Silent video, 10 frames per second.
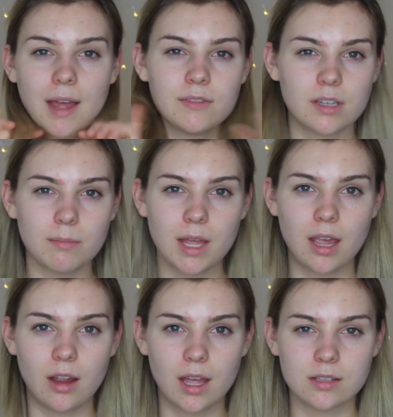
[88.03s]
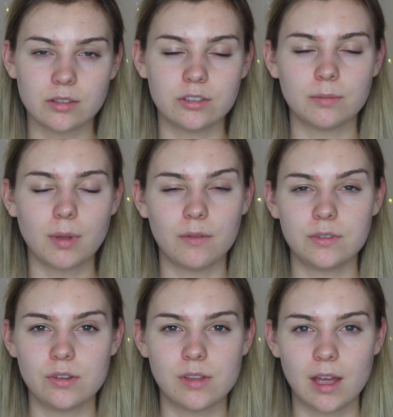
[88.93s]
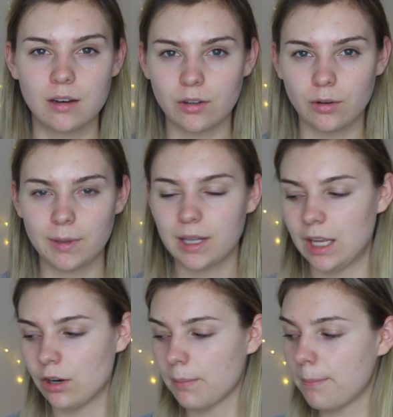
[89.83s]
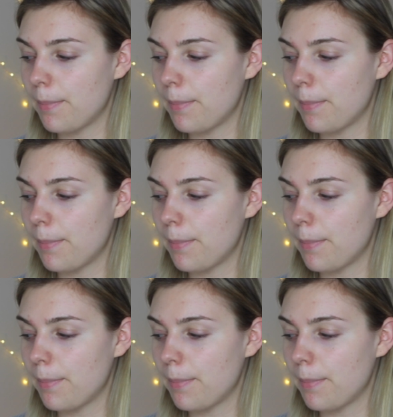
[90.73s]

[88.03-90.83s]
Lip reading: I haven't done my hair yet, so I'll jump off and do that in a little bit later.